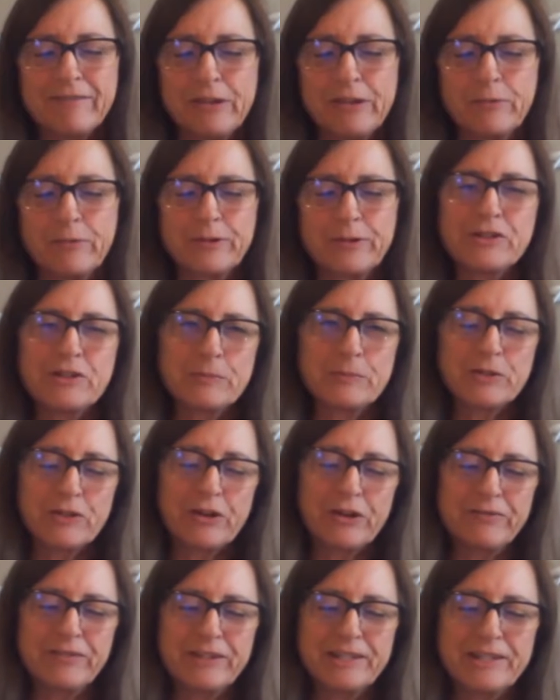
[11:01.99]
having worship
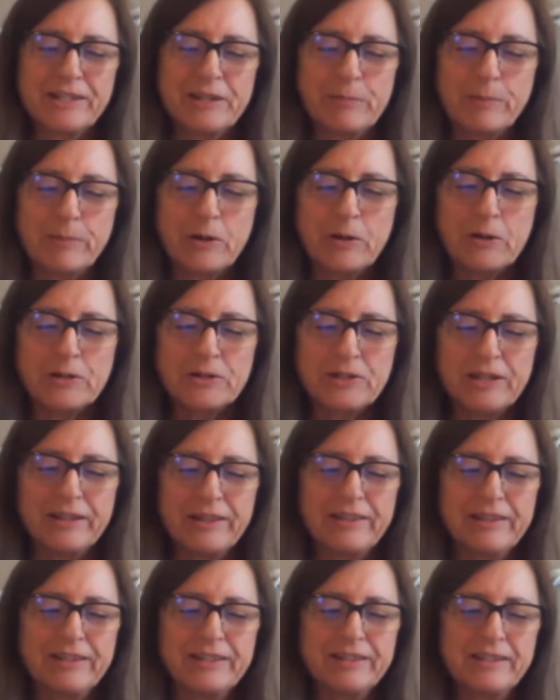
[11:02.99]
service in
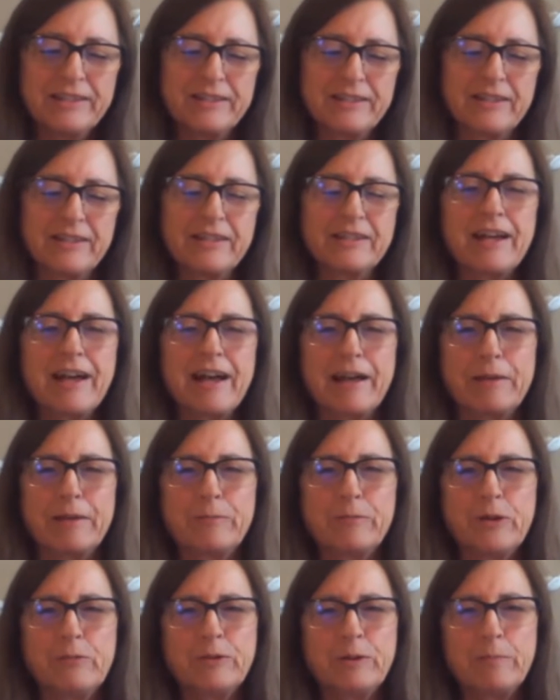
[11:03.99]
person, this is the
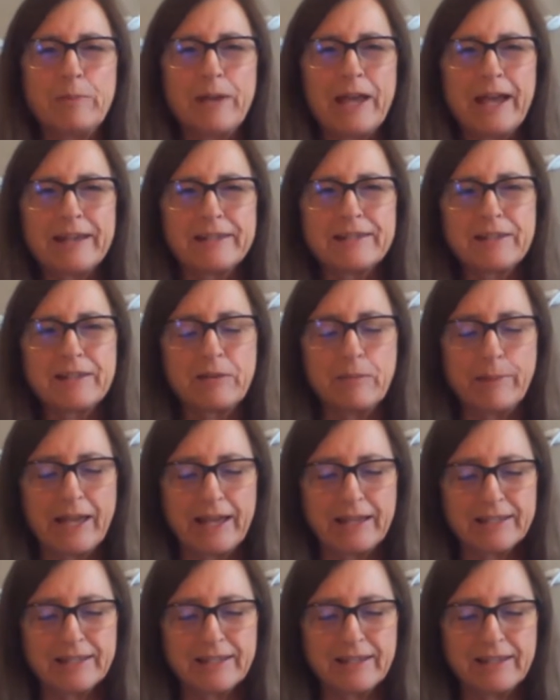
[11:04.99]
time we would pass the
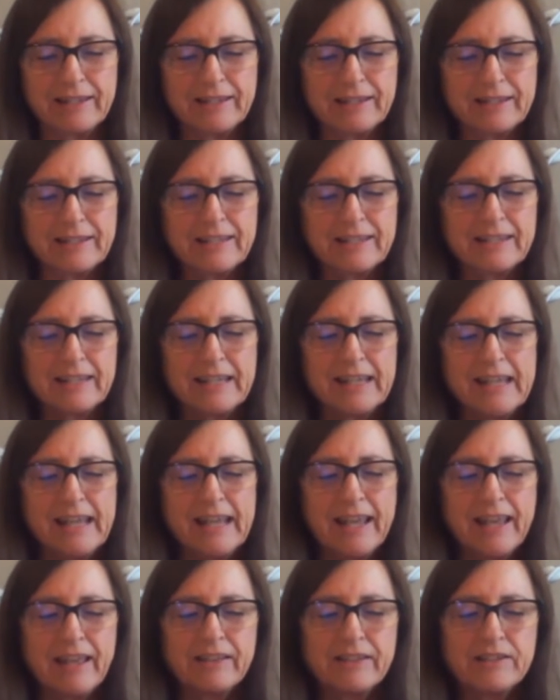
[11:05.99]
basket.
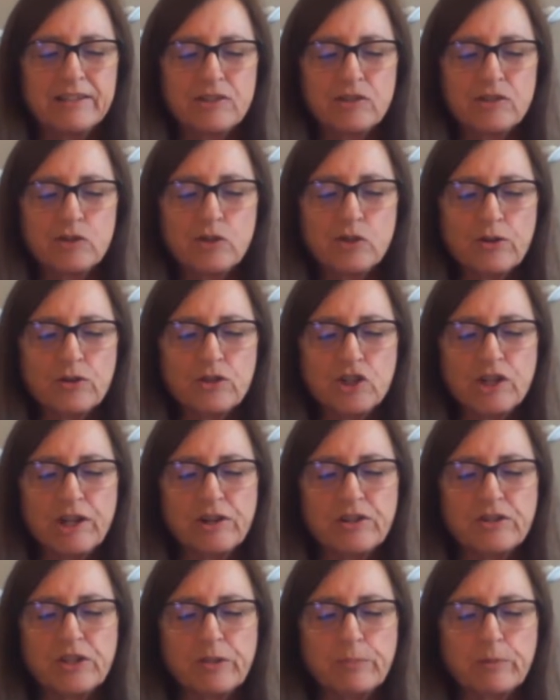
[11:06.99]
This church
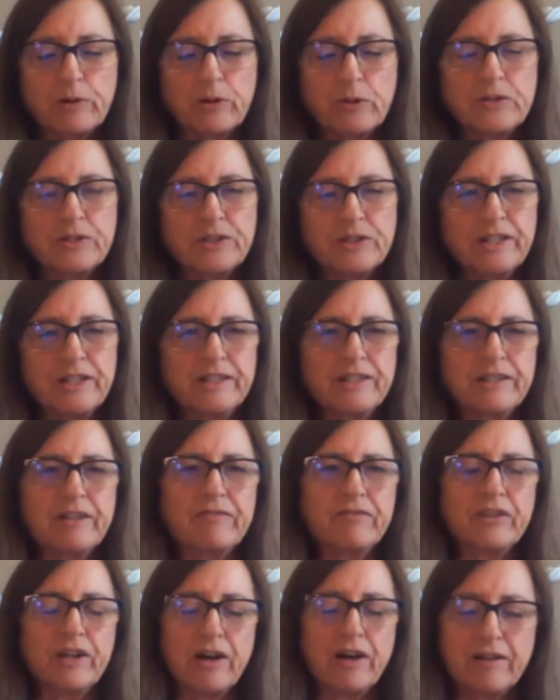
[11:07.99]
shares the proceeds
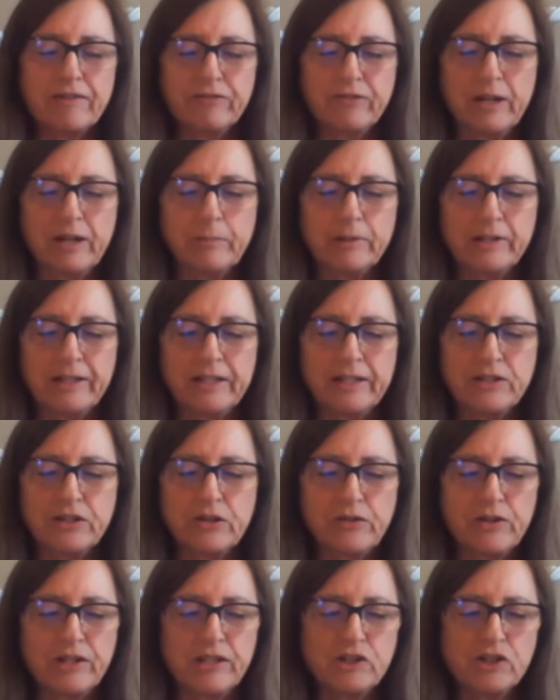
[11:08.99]
of the offering plate
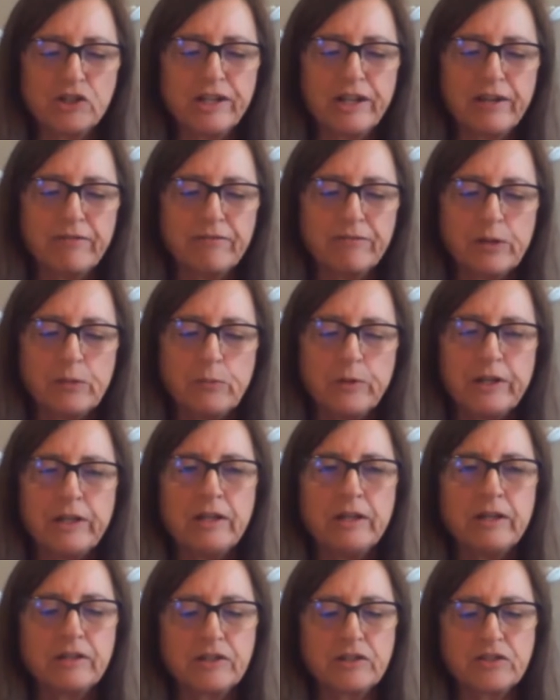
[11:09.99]
donation every
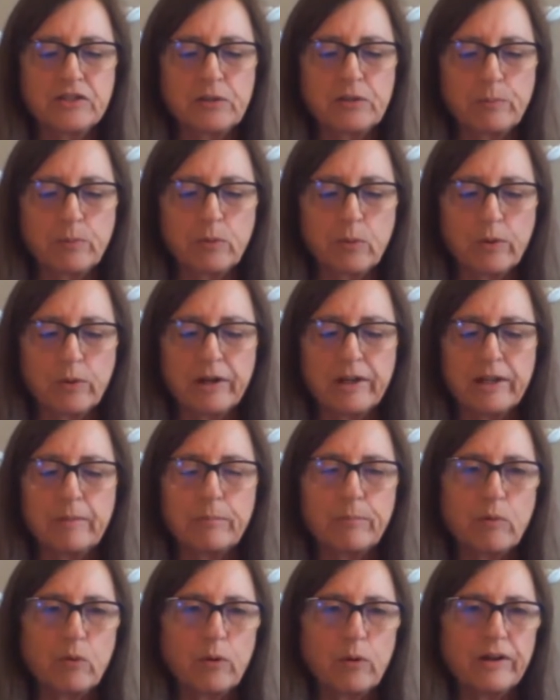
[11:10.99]
week to support
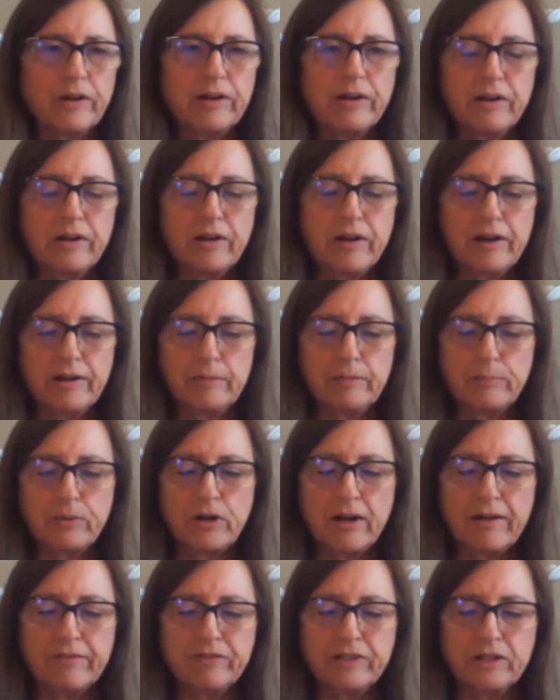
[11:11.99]
important
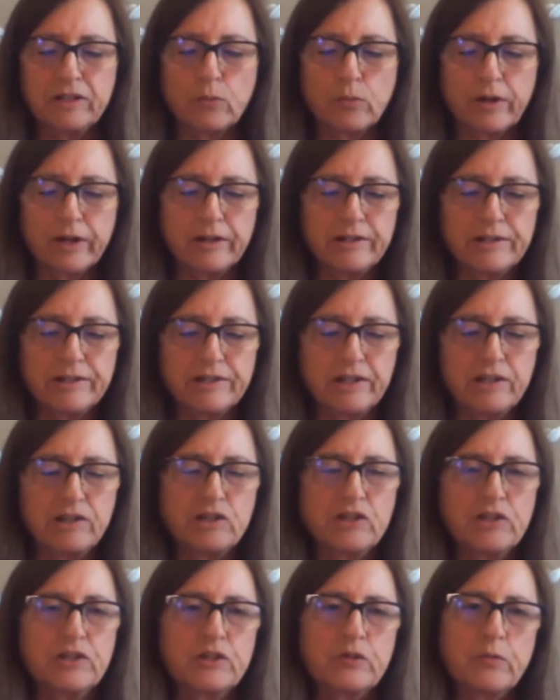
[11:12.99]
nonprofit
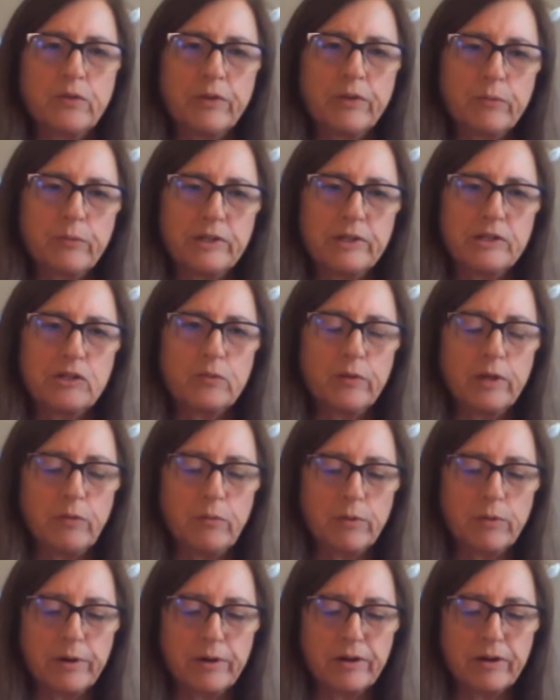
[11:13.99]
organizations with which
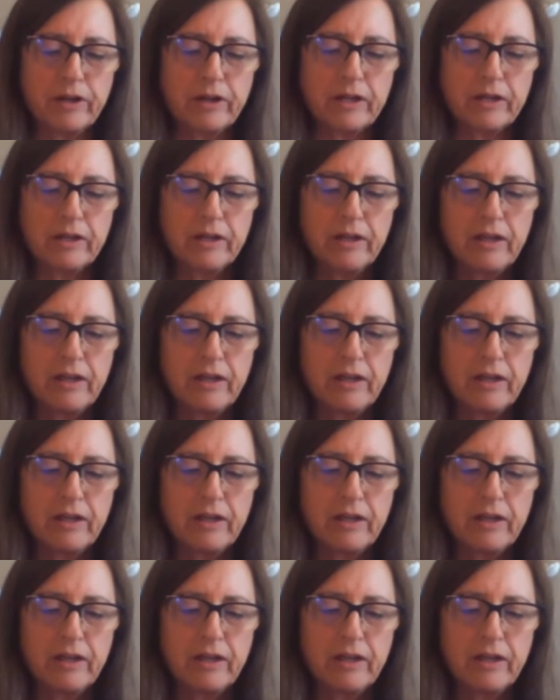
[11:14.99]
we work.